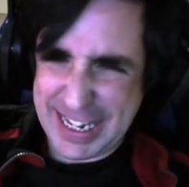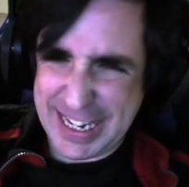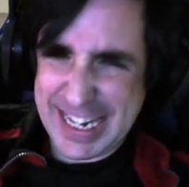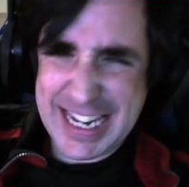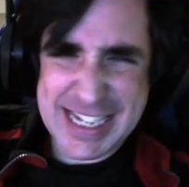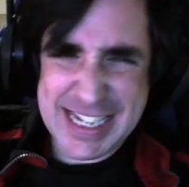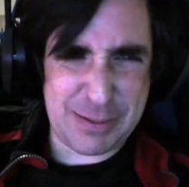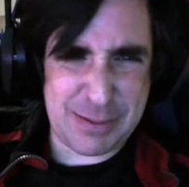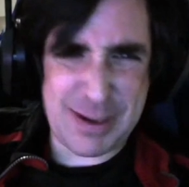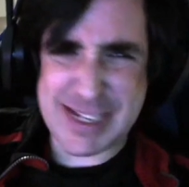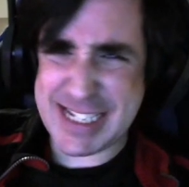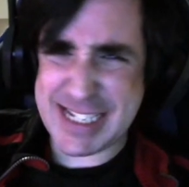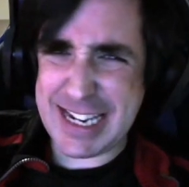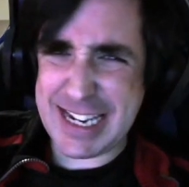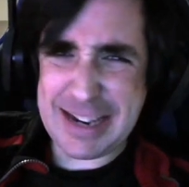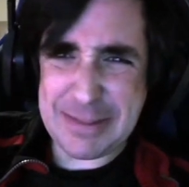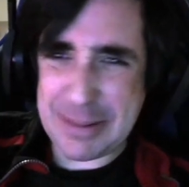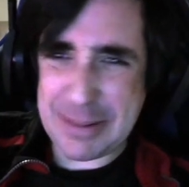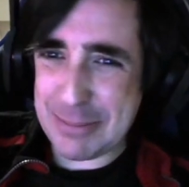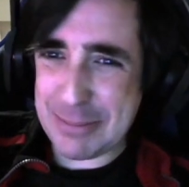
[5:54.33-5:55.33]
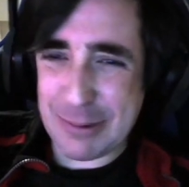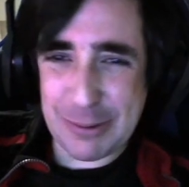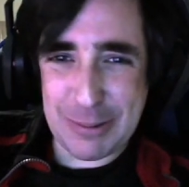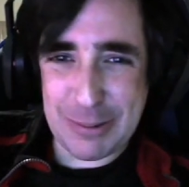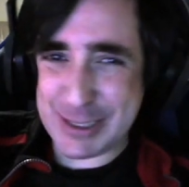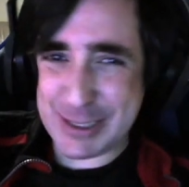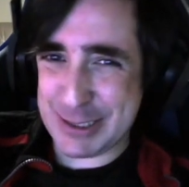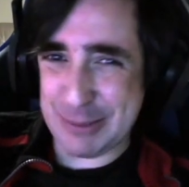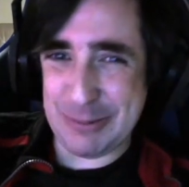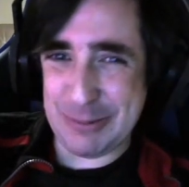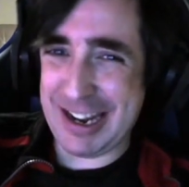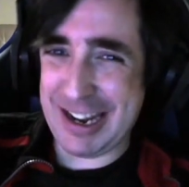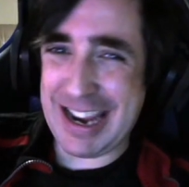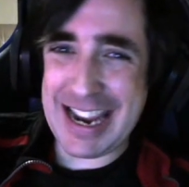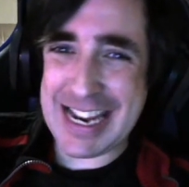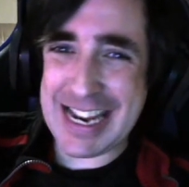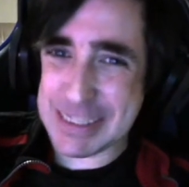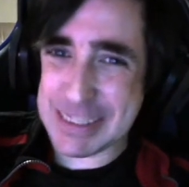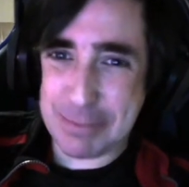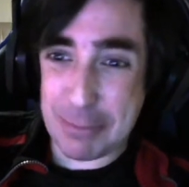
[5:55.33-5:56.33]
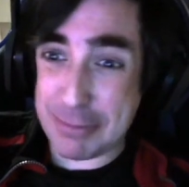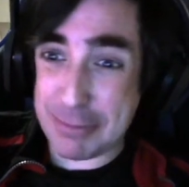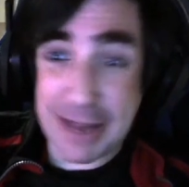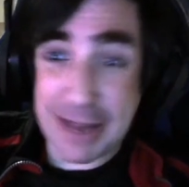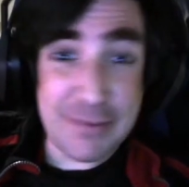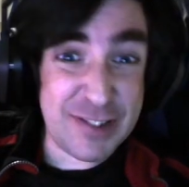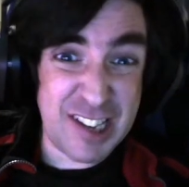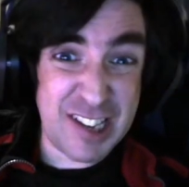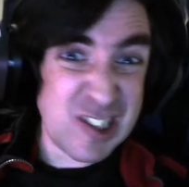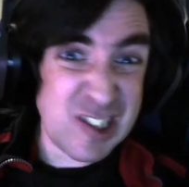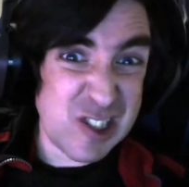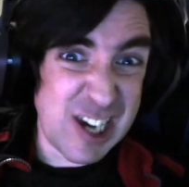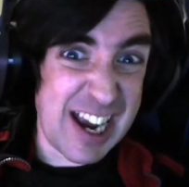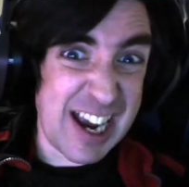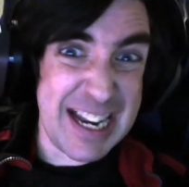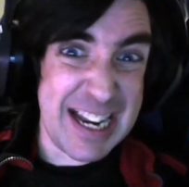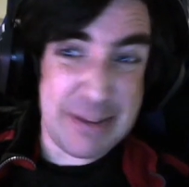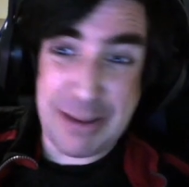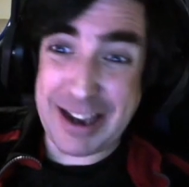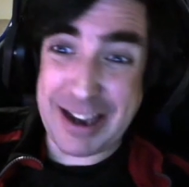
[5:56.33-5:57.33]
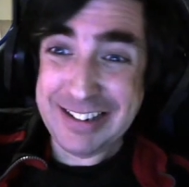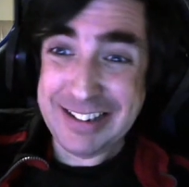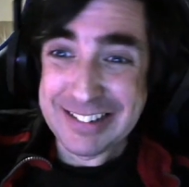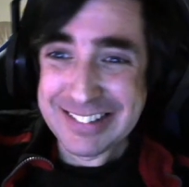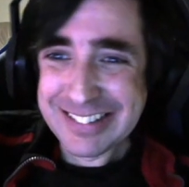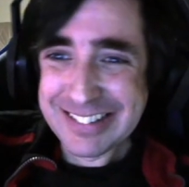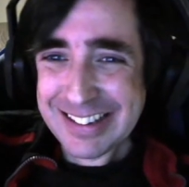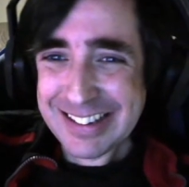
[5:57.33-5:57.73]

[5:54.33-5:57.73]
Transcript: think it's whiskey, I'm not quite sure what it is, but we never touch it anyway.